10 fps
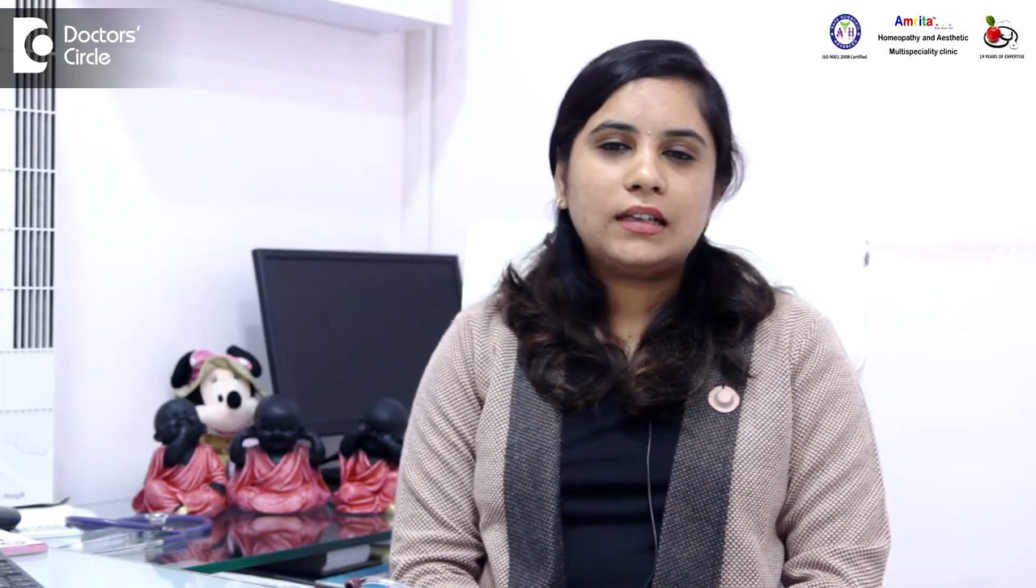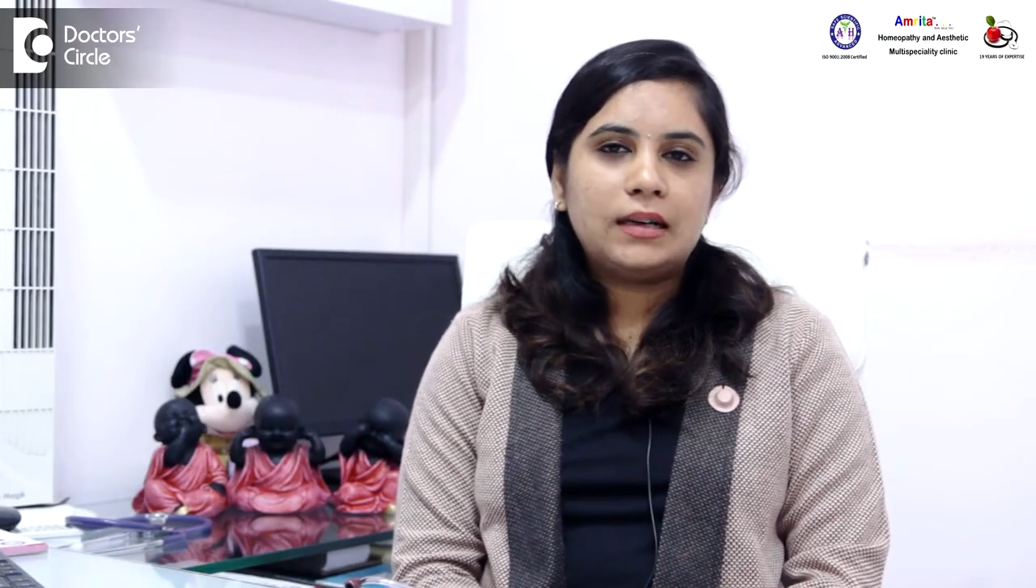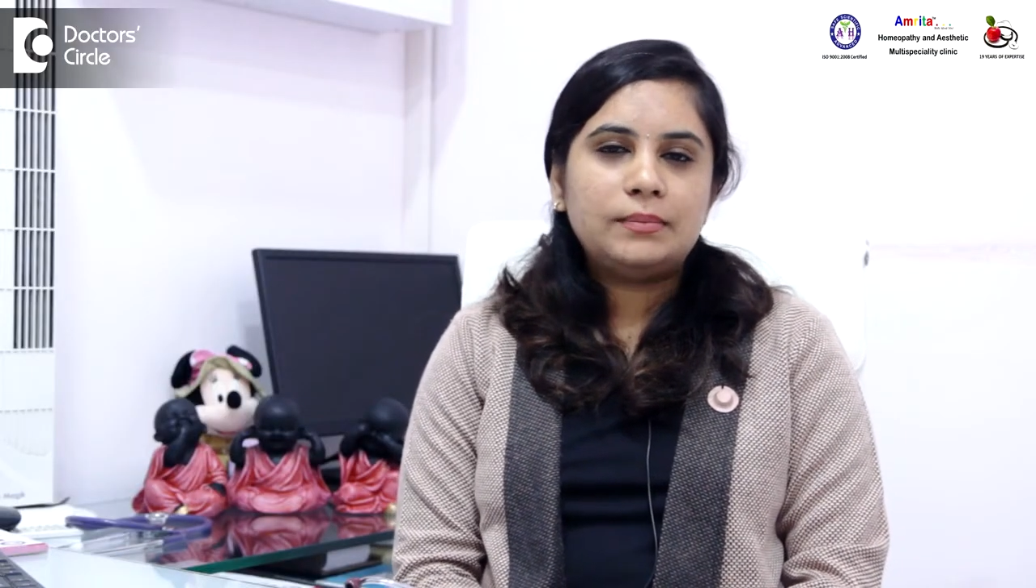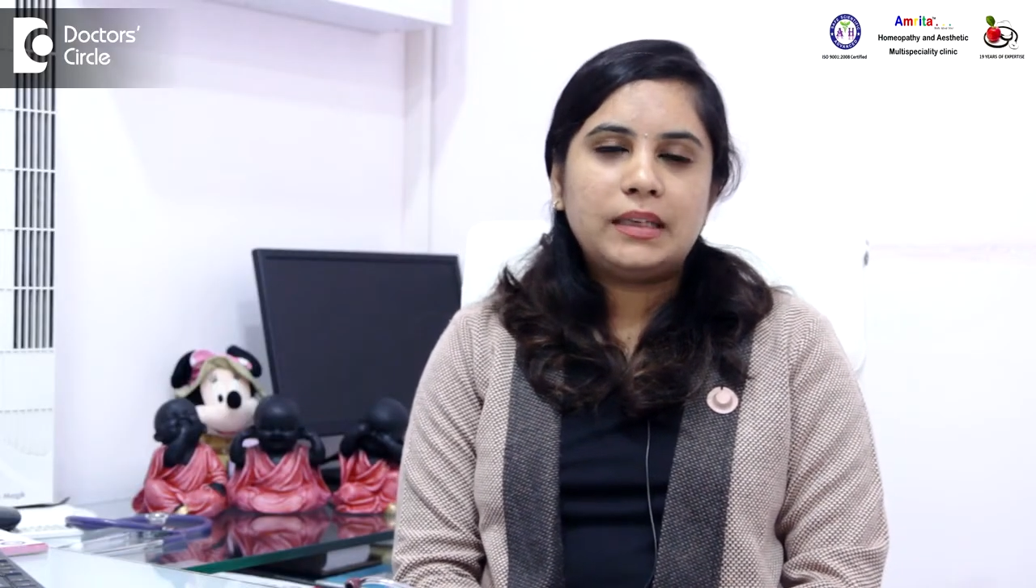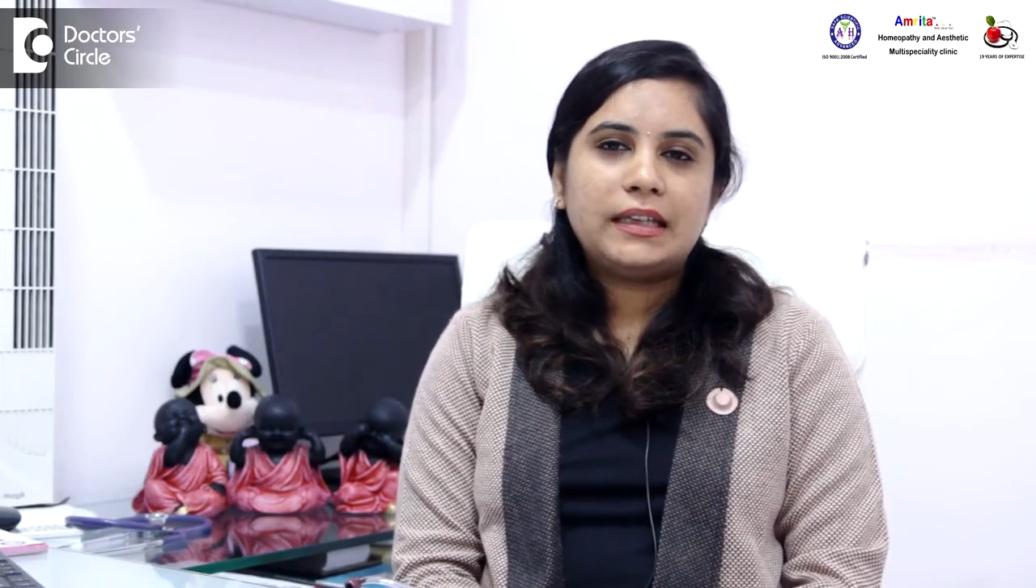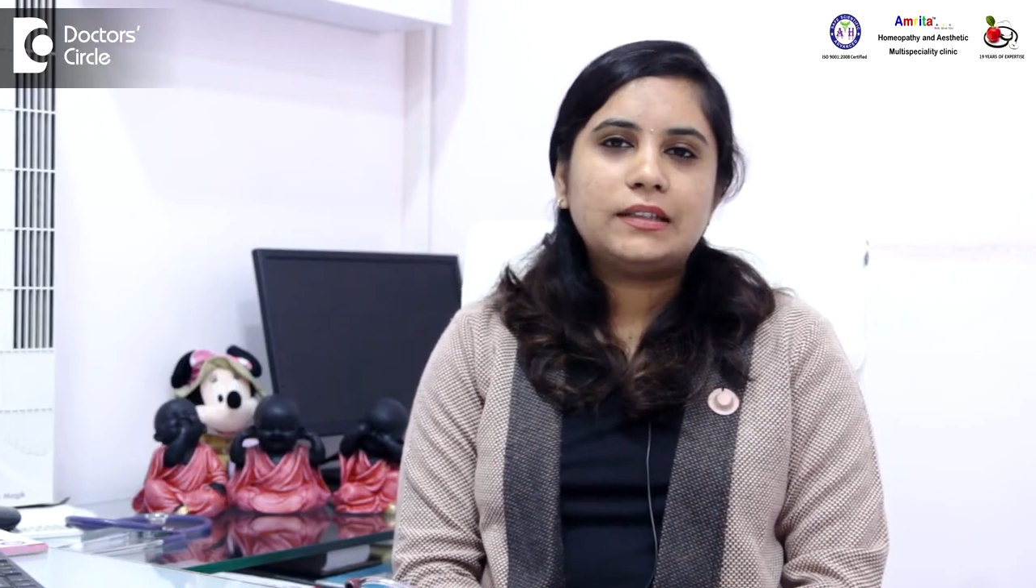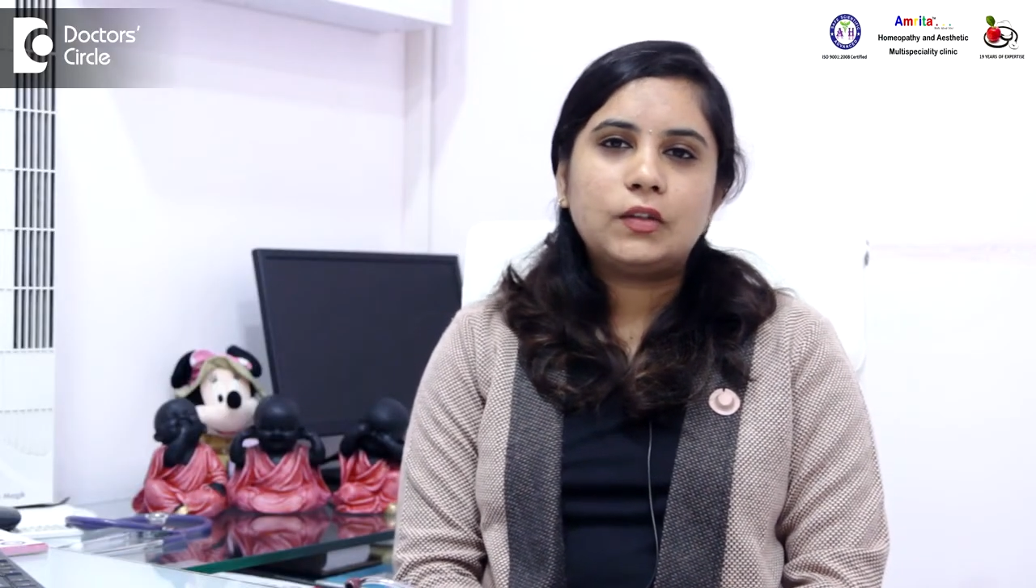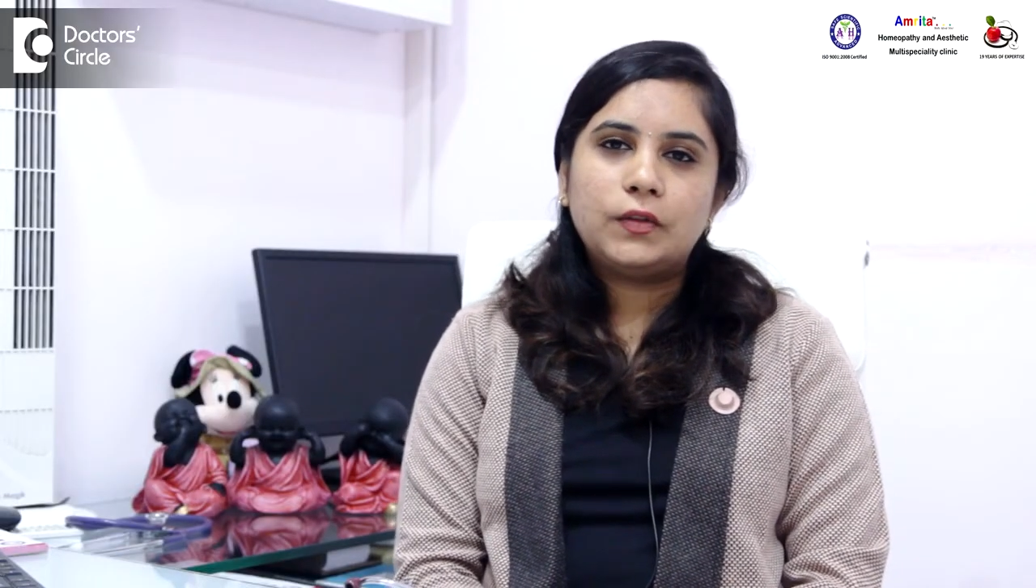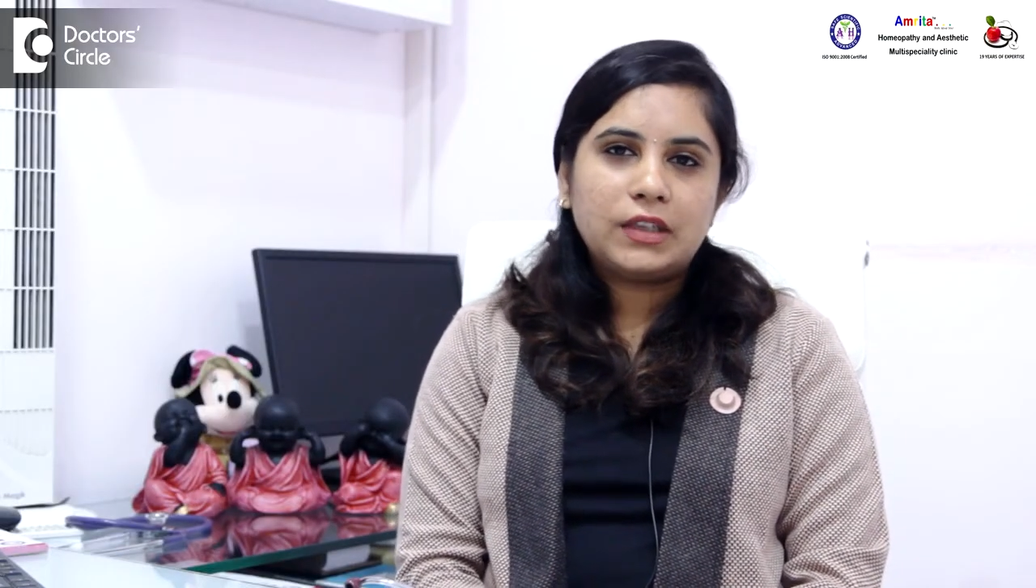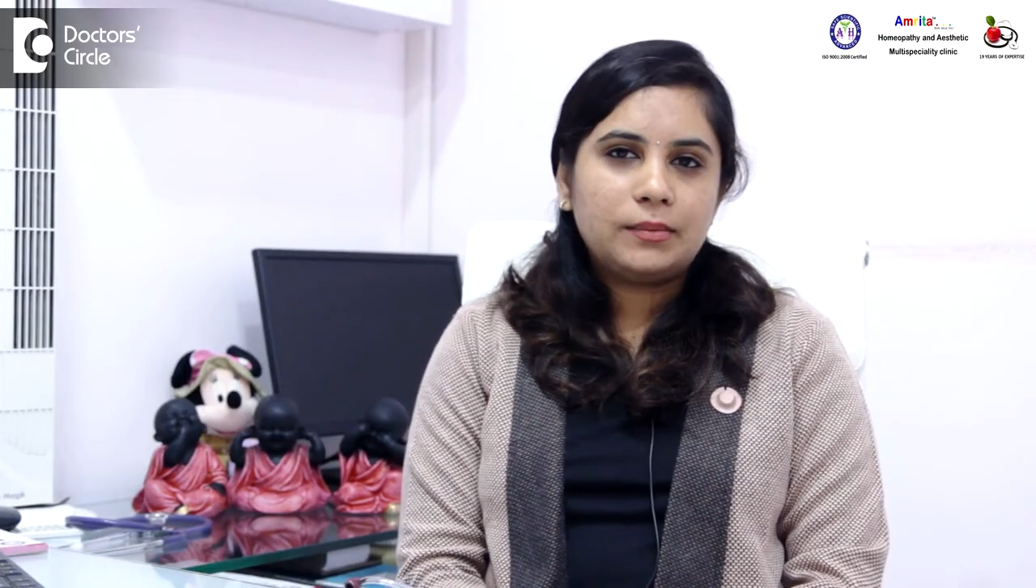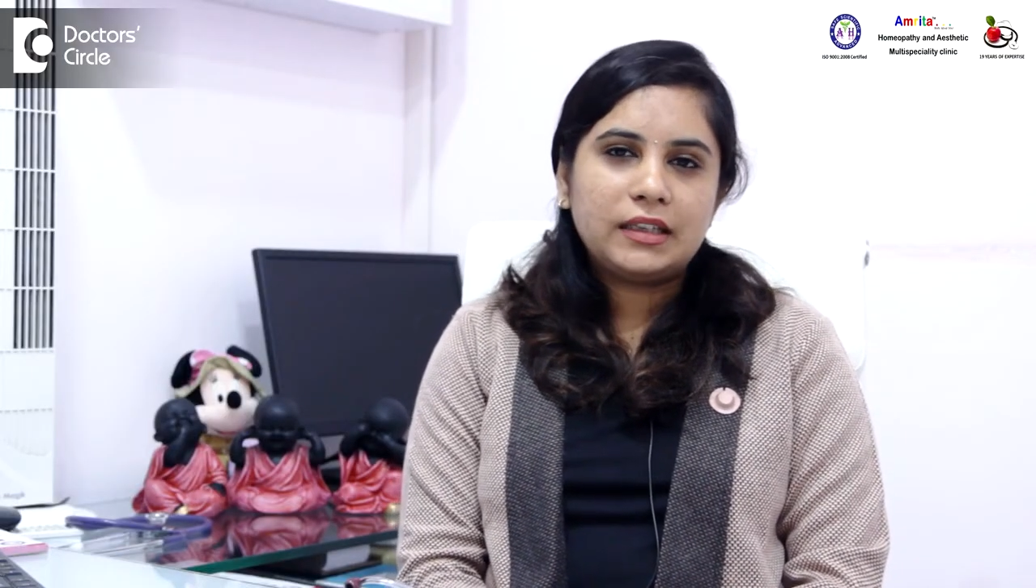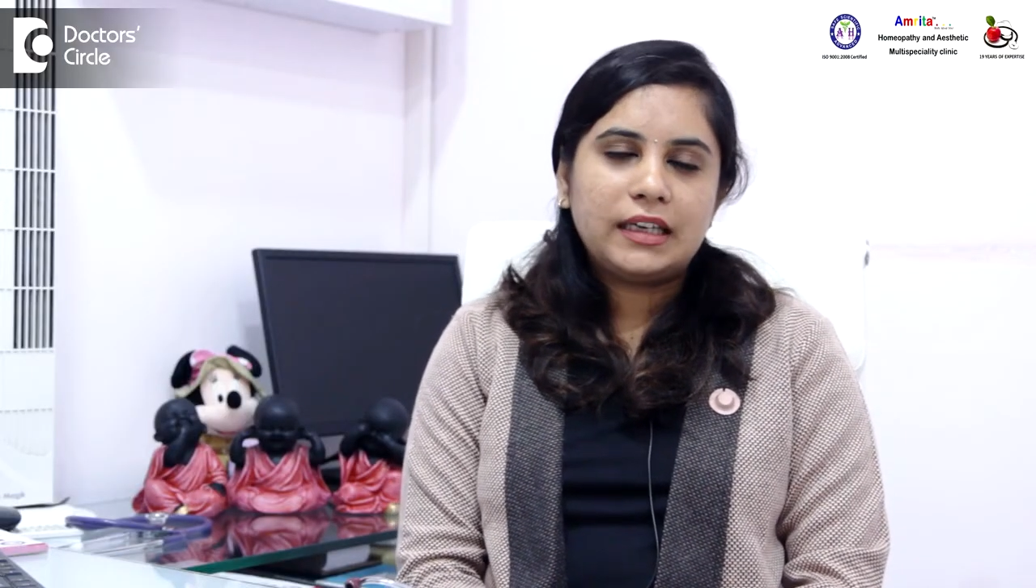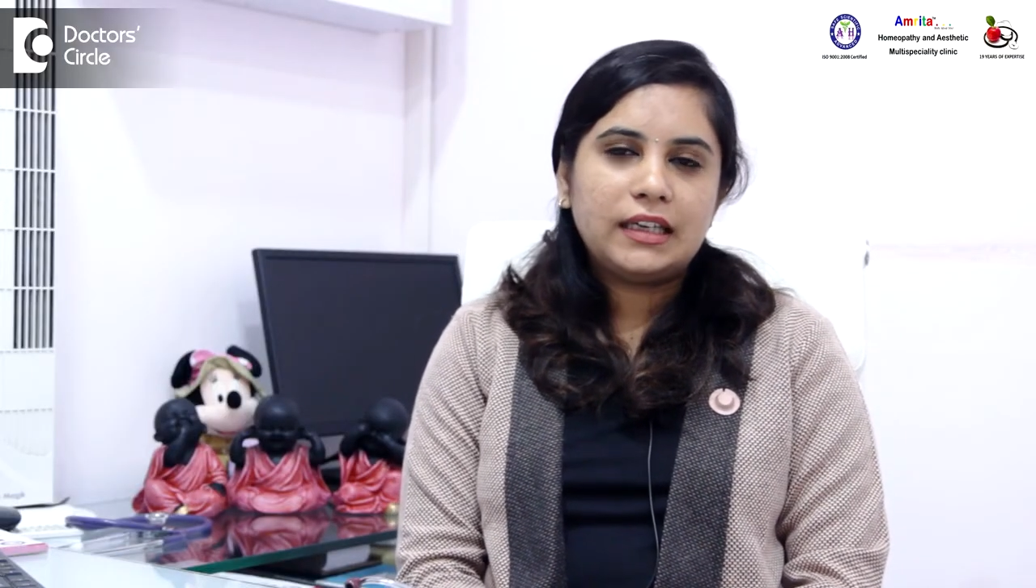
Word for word: complaints of stomach